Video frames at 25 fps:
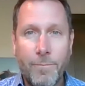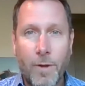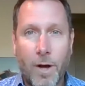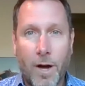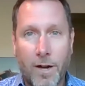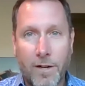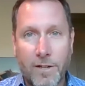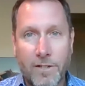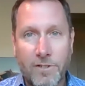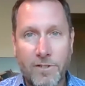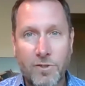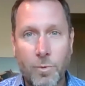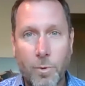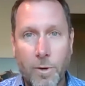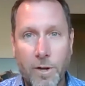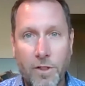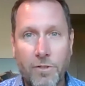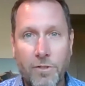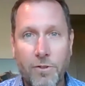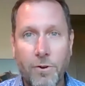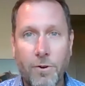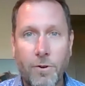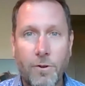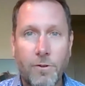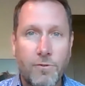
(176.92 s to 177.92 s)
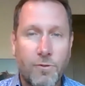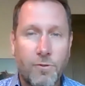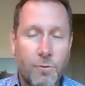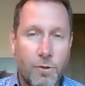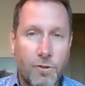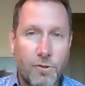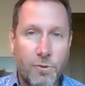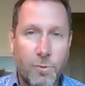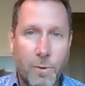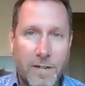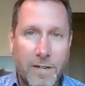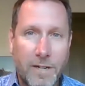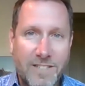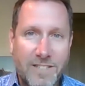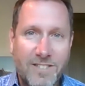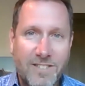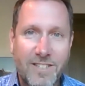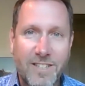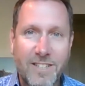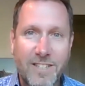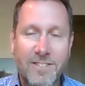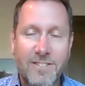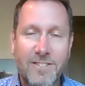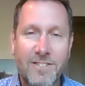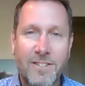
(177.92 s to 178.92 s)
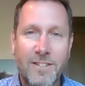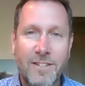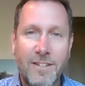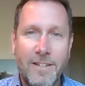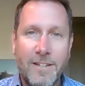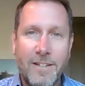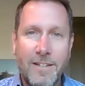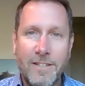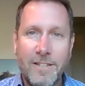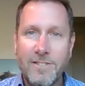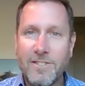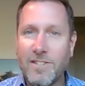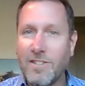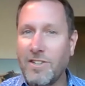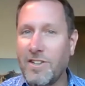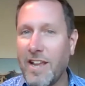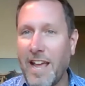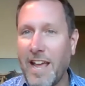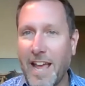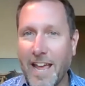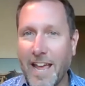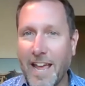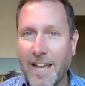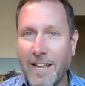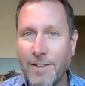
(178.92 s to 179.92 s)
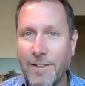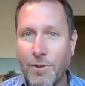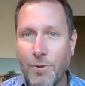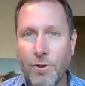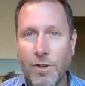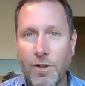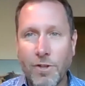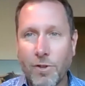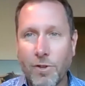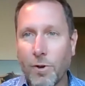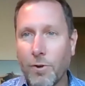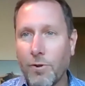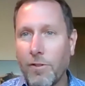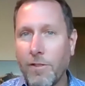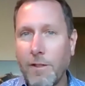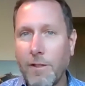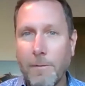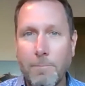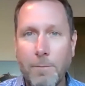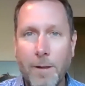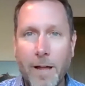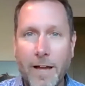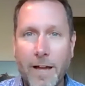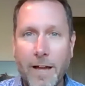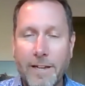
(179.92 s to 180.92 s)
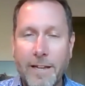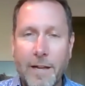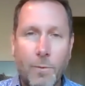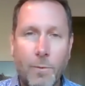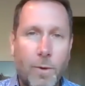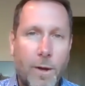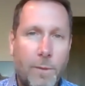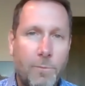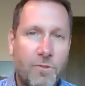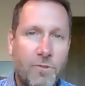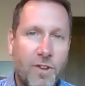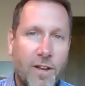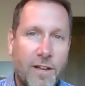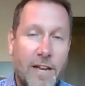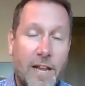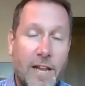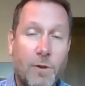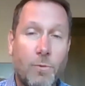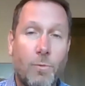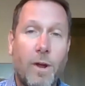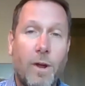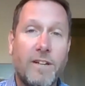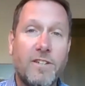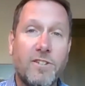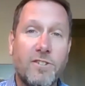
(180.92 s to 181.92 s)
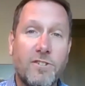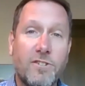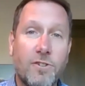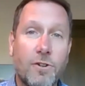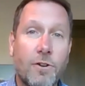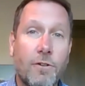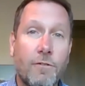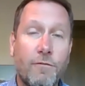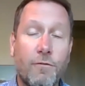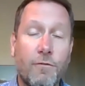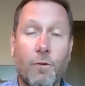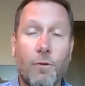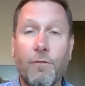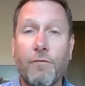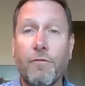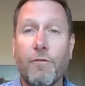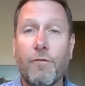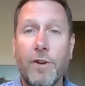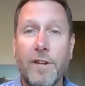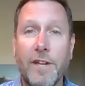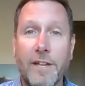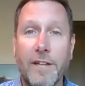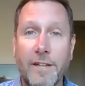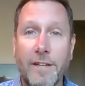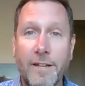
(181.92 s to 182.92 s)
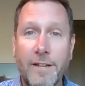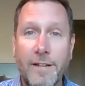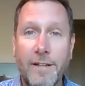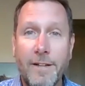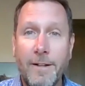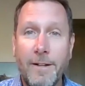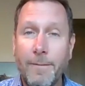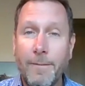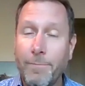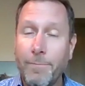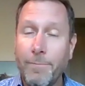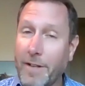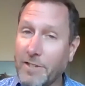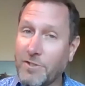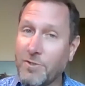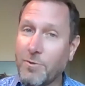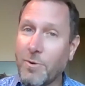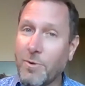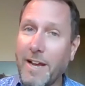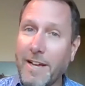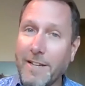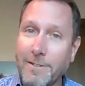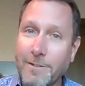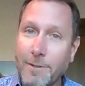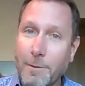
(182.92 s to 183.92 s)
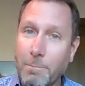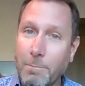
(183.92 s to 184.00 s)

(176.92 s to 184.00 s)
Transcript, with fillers: August 23rd to the 26th. Today, you can go to the AppliedNet website and register for free. That's right,